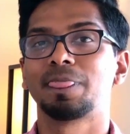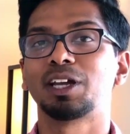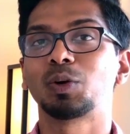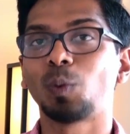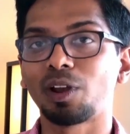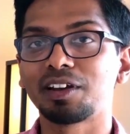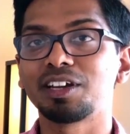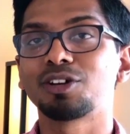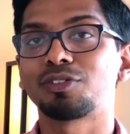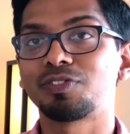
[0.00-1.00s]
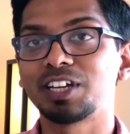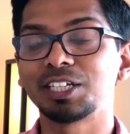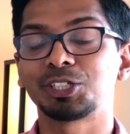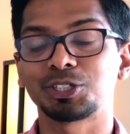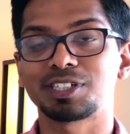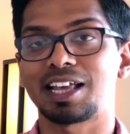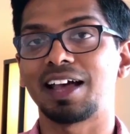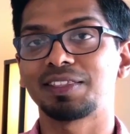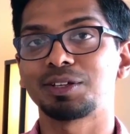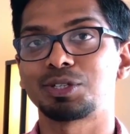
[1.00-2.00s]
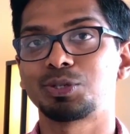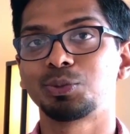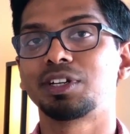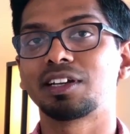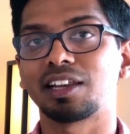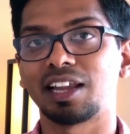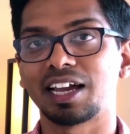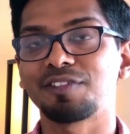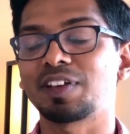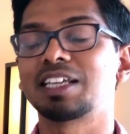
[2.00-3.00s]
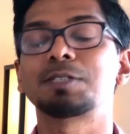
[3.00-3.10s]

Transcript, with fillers: The quality of teachers and the student life